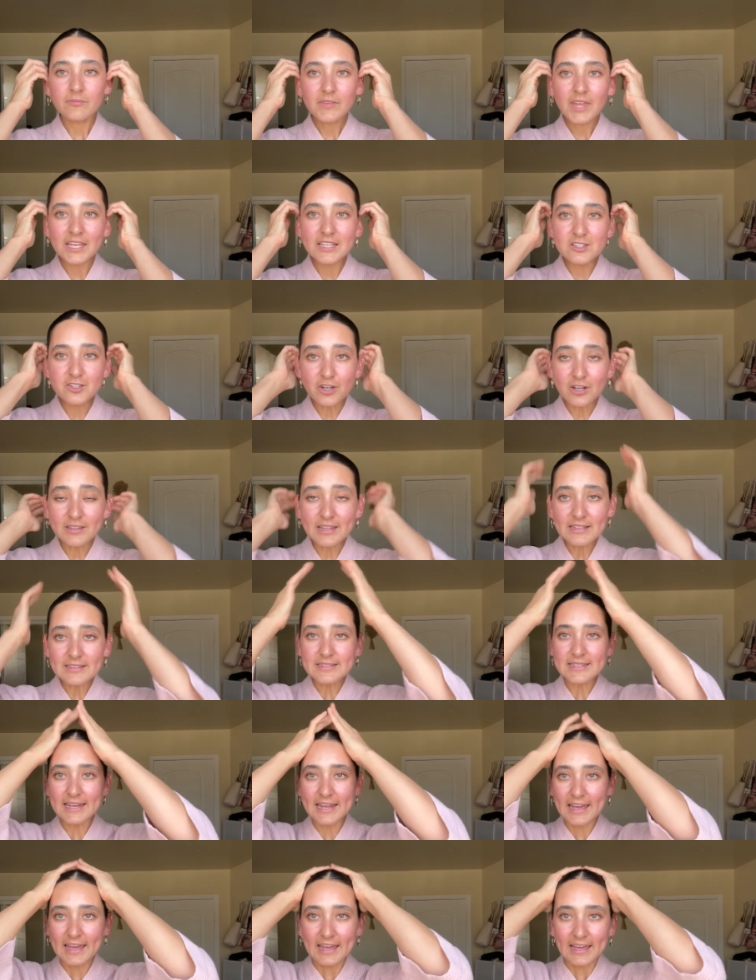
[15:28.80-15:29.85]
it's good that
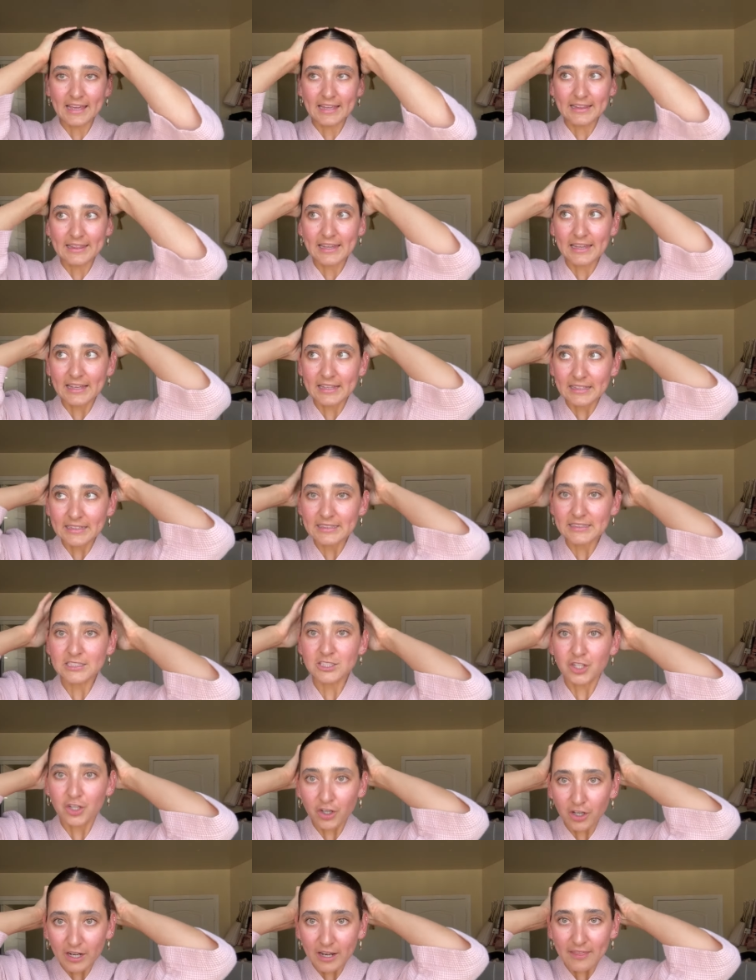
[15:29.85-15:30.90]
today, it's
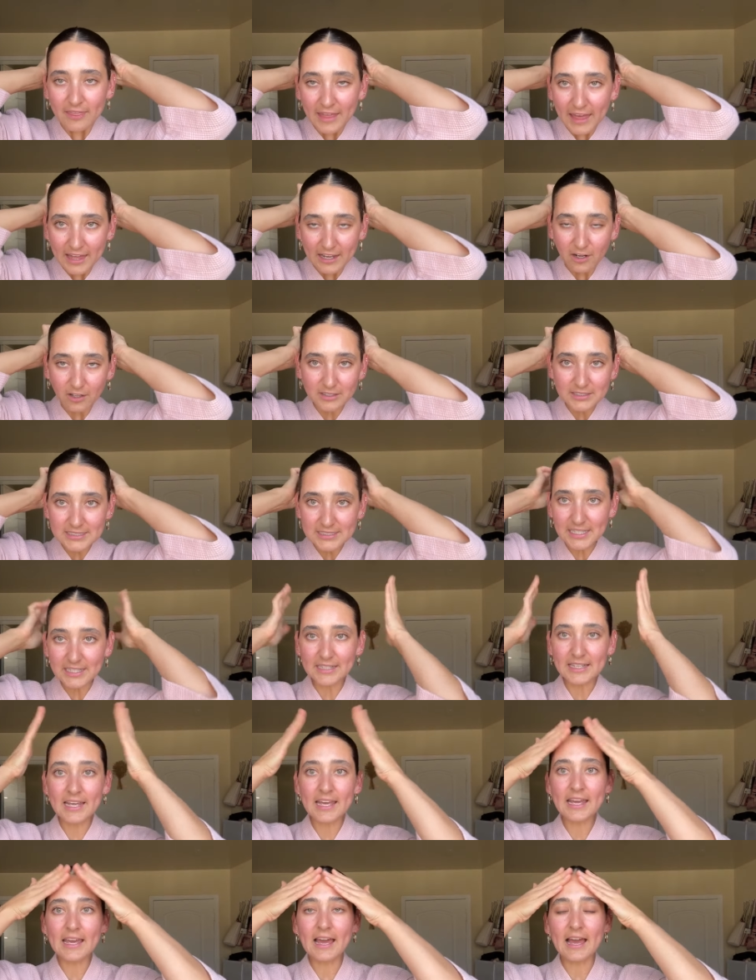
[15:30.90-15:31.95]
good that on
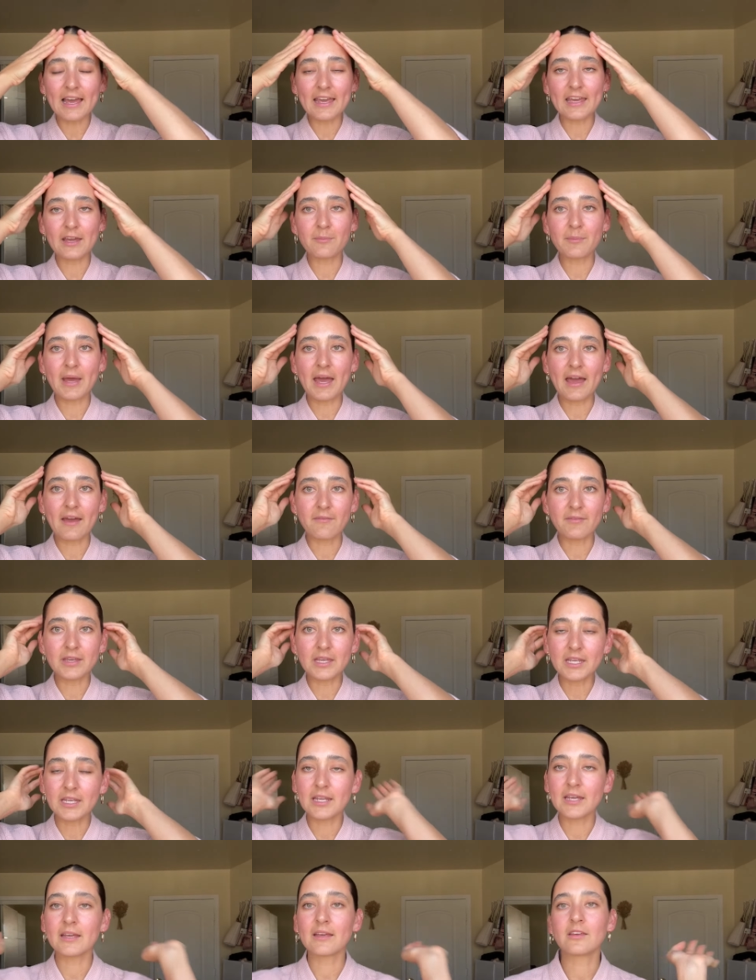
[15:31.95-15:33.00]
Sunday I am
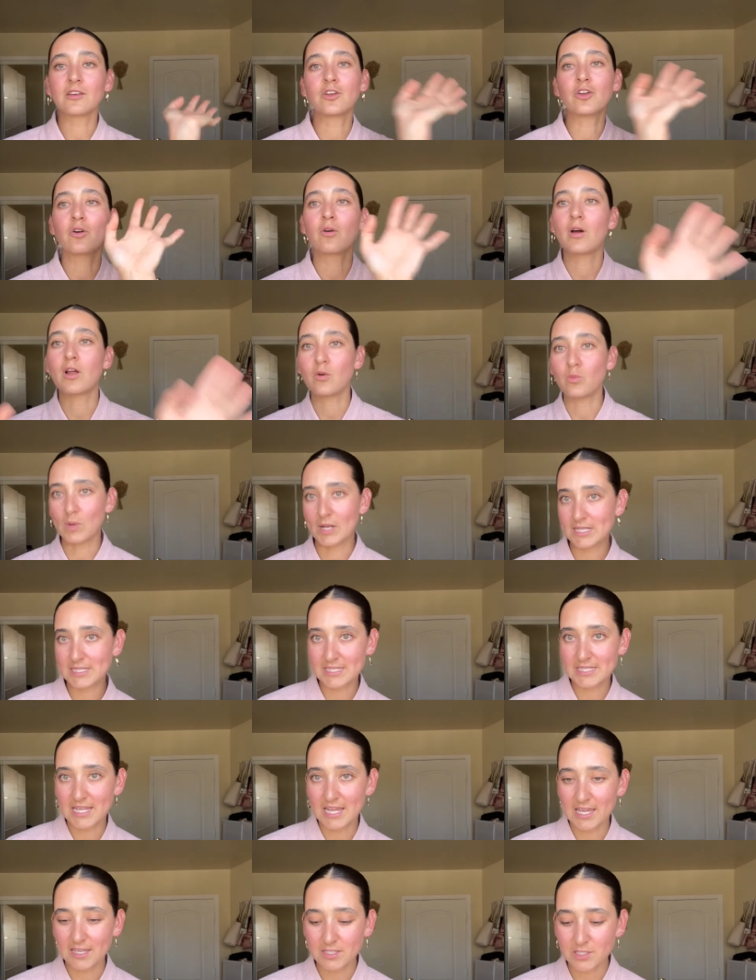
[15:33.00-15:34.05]
having, you know, a rest
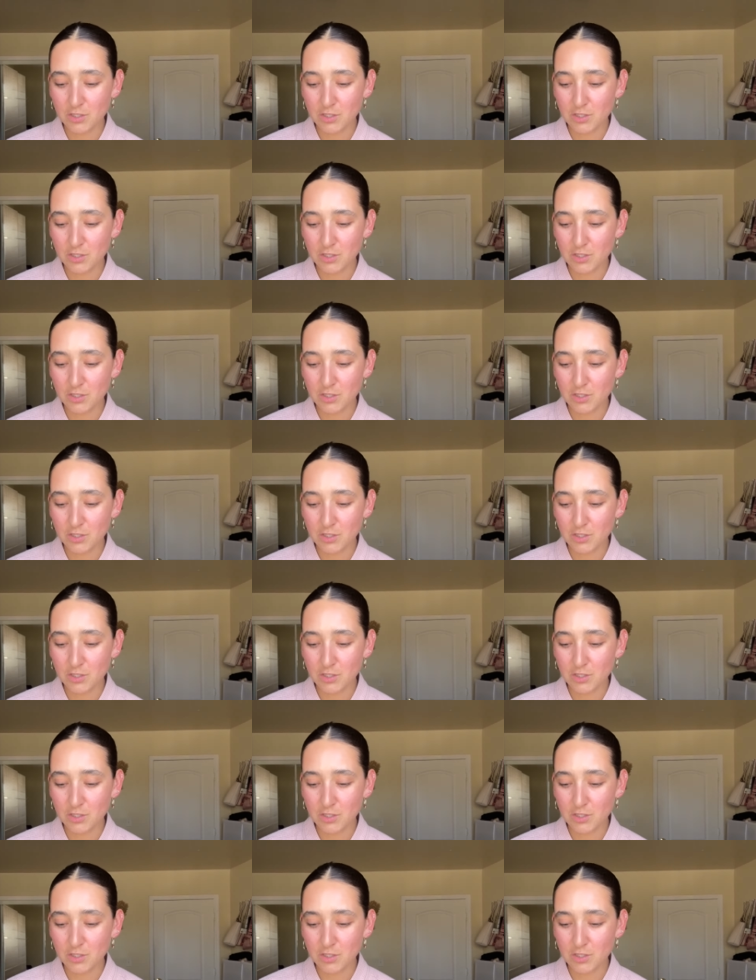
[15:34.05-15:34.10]
day.